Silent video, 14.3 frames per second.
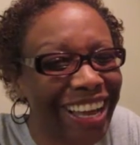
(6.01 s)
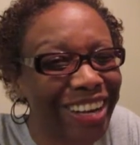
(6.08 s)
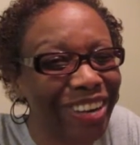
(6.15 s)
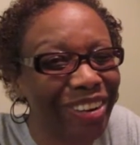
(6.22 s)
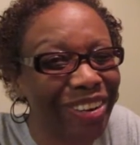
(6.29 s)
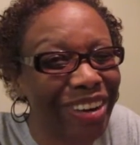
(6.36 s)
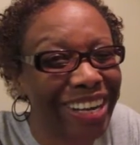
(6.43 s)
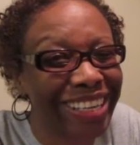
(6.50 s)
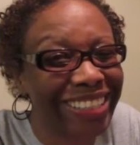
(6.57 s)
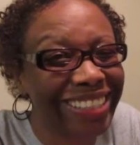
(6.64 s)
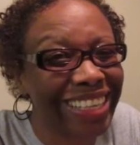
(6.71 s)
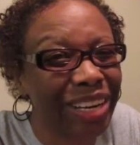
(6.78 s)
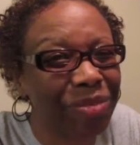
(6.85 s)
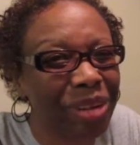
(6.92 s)
i know i
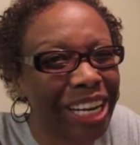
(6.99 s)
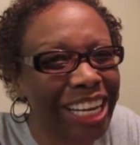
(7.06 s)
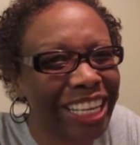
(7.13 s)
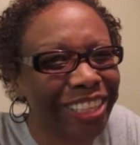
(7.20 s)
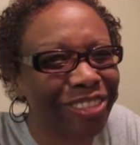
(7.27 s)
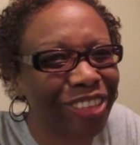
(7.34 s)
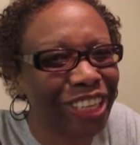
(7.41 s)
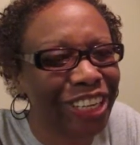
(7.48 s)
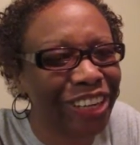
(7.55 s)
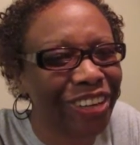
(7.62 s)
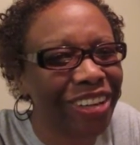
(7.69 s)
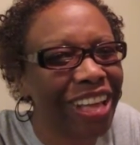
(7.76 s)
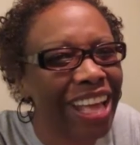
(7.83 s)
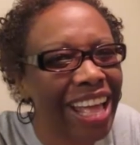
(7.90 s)
said in my last video